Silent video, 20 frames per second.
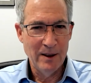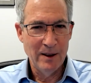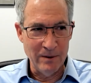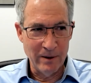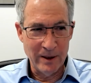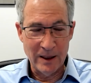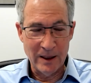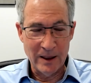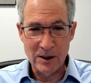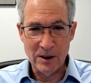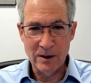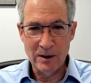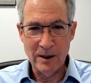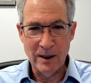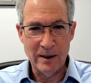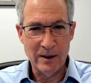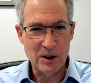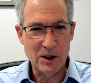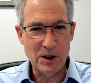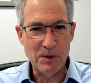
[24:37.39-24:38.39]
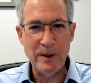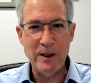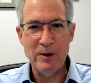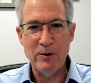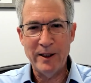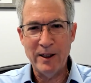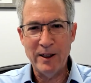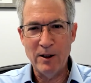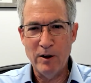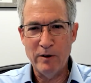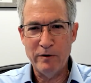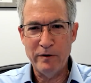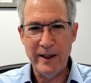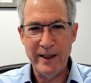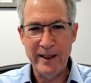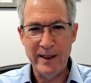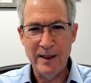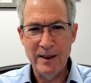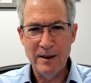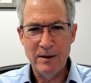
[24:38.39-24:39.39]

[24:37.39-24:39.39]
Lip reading: than spewing off a,